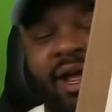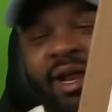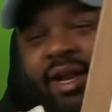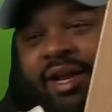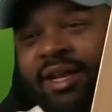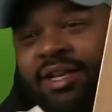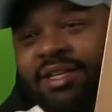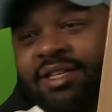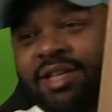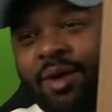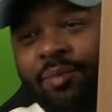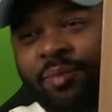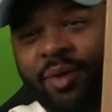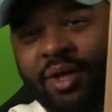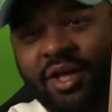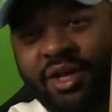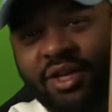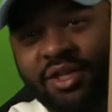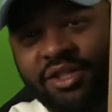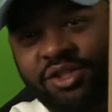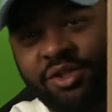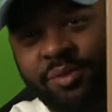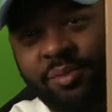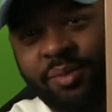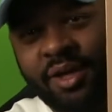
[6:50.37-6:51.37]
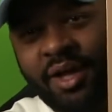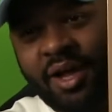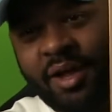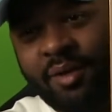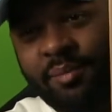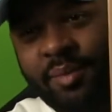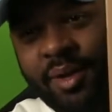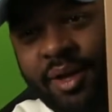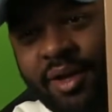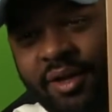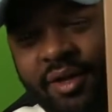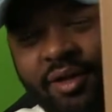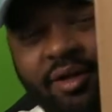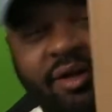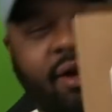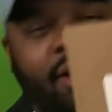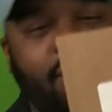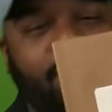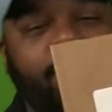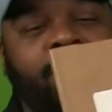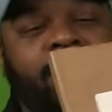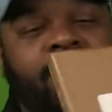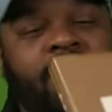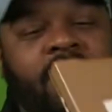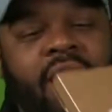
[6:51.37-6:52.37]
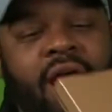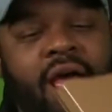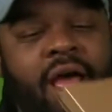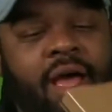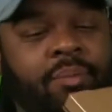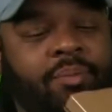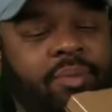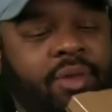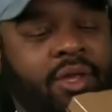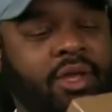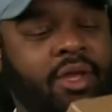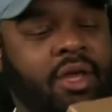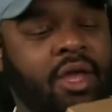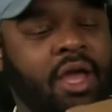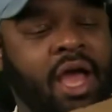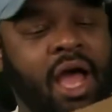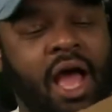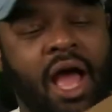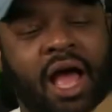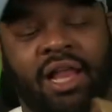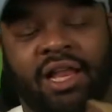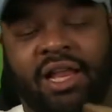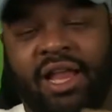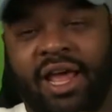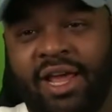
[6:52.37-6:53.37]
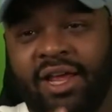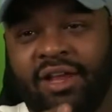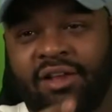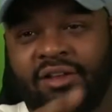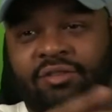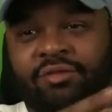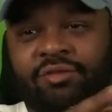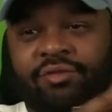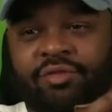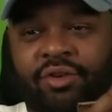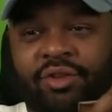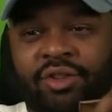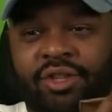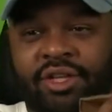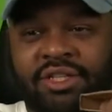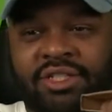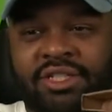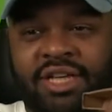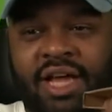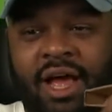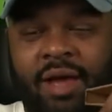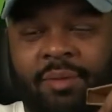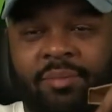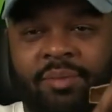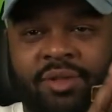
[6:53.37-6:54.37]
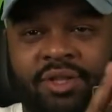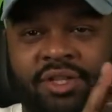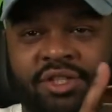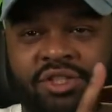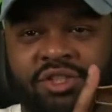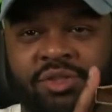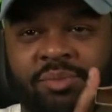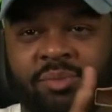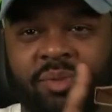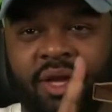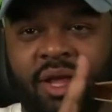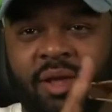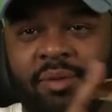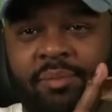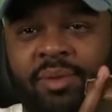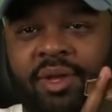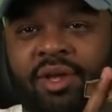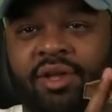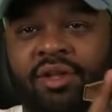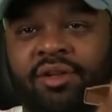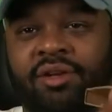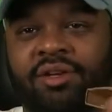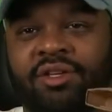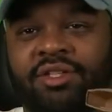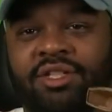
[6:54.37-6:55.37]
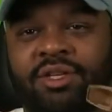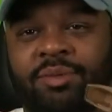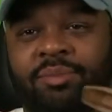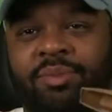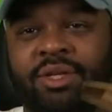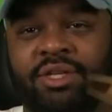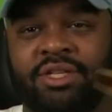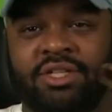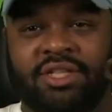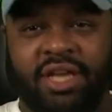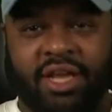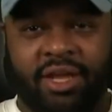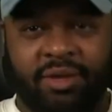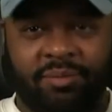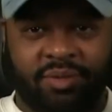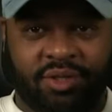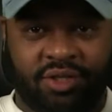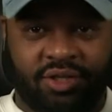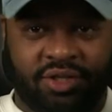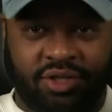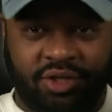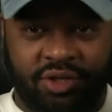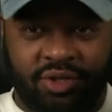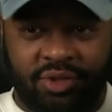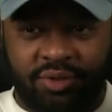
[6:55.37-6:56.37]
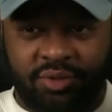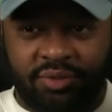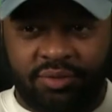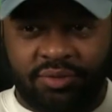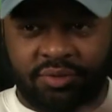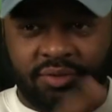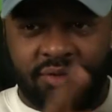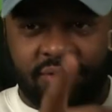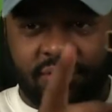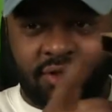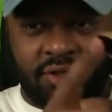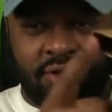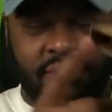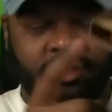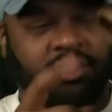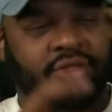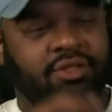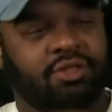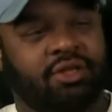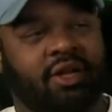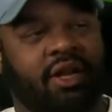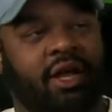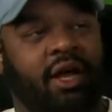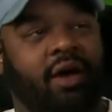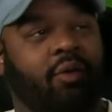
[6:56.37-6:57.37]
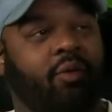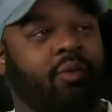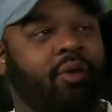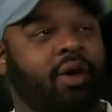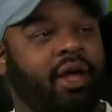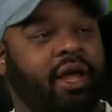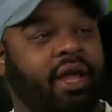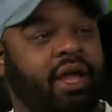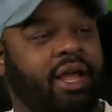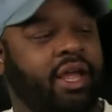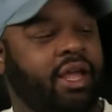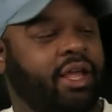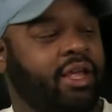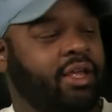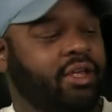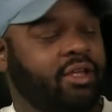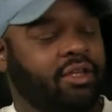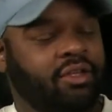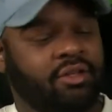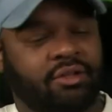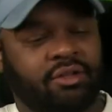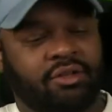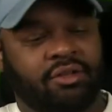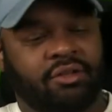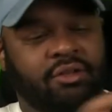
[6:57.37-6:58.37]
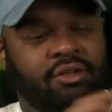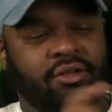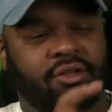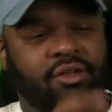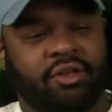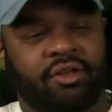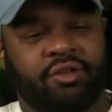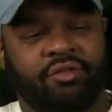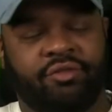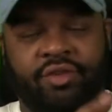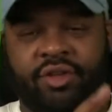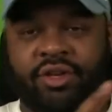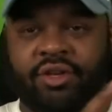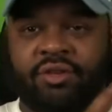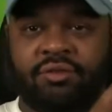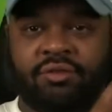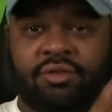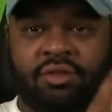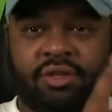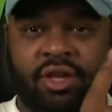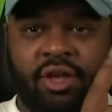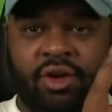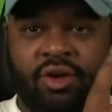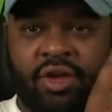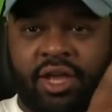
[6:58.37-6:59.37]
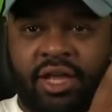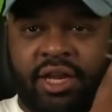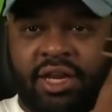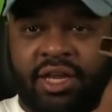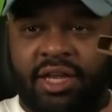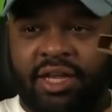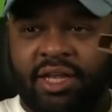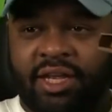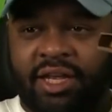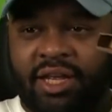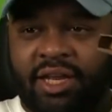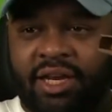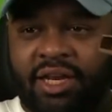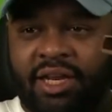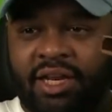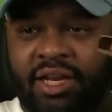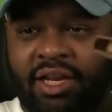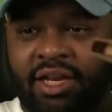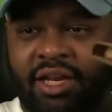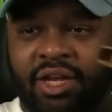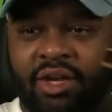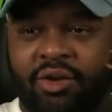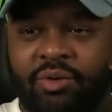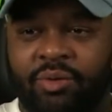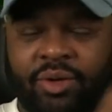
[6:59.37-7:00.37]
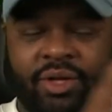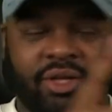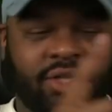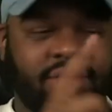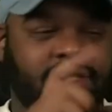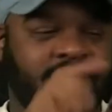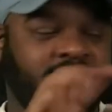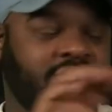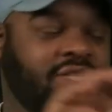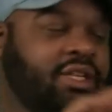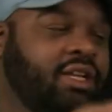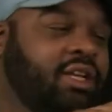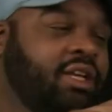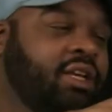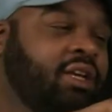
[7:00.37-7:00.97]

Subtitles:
anytime we get a Gemini mailer, I'm pretty happy. I like for the top of the Gemini mailer to be taped too, so that way, if it, you know, any liquids,